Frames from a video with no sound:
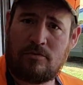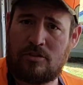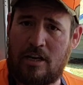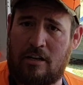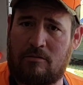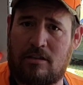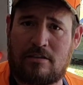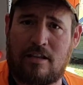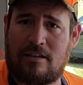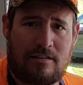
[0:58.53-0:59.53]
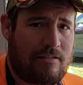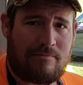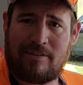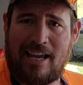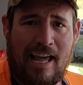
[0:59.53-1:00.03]
cheddar wurst because
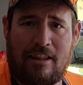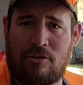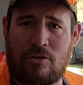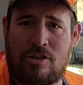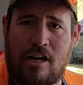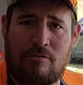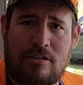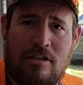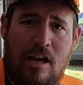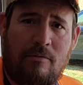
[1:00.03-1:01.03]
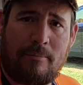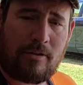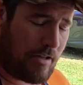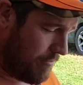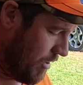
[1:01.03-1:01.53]
we got to throw cheddar wurst on when I'm cooking